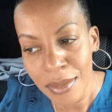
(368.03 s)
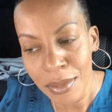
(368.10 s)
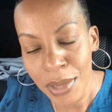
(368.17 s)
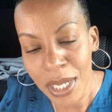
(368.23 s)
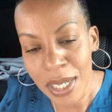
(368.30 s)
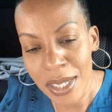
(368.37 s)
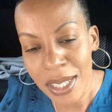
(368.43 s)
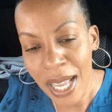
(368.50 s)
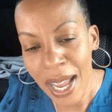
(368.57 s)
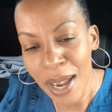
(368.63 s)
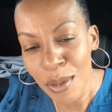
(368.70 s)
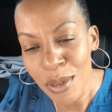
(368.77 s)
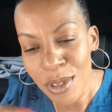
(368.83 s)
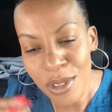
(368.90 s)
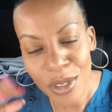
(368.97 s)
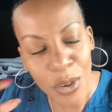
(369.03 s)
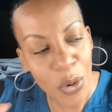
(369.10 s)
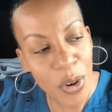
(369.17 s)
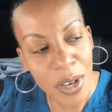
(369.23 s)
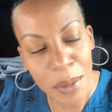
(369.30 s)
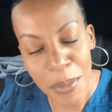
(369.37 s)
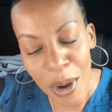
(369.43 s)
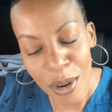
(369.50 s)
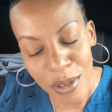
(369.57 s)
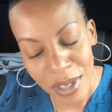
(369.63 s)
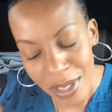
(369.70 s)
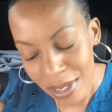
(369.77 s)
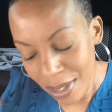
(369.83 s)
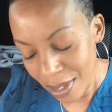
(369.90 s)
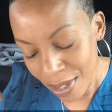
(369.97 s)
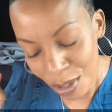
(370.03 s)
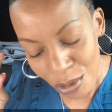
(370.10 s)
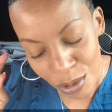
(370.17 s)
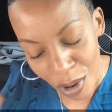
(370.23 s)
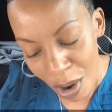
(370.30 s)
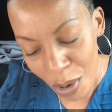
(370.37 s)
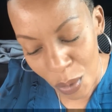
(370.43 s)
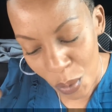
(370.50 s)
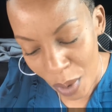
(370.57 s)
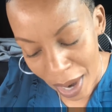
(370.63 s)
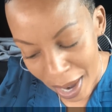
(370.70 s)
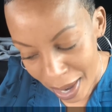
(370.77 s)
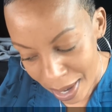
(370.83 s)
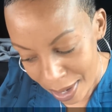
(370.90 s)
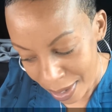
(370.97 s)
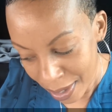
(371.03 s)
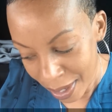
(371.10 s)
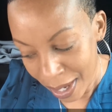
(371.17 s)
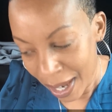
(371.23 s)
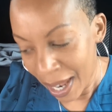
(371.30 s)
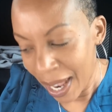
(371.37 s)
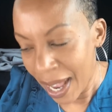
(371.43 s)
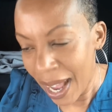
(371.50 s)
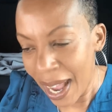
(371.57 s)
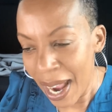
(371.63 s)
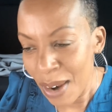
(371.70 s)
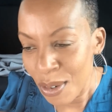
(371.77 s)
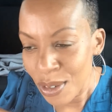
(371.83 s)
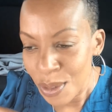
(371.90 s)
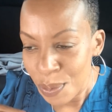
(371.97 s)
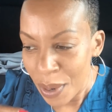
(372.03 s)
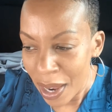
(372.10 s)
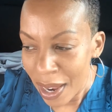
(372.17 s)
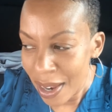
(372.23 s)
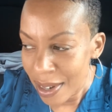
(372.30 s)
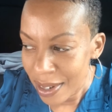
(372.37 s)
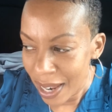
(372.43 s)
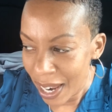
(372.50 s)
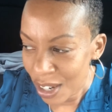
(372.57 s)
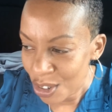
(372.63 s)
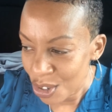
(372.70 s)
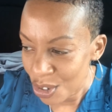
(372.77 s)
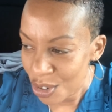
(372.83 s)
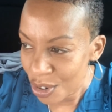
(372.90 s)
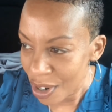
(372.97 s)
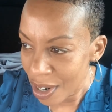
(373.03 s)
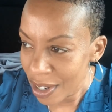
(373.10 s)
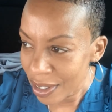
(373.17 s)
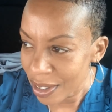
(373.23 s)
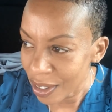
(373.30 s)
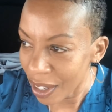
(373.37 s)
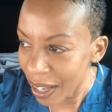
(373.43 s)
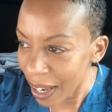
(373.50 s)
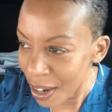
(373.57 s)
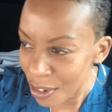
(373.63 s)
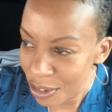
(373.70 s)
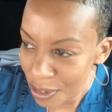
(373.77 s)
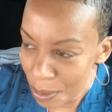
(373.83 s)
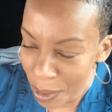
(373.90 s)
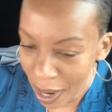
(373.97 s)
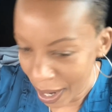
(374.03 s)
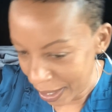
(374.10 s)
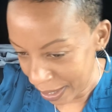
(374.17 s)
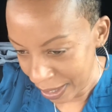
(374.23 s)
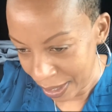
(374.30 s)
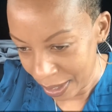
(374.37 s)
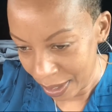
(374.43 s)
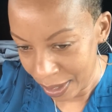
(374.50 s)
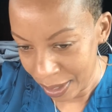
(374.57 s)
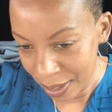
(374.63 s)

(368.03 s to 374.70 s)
because I was going about this the wrong way. I was paying extra to everybody.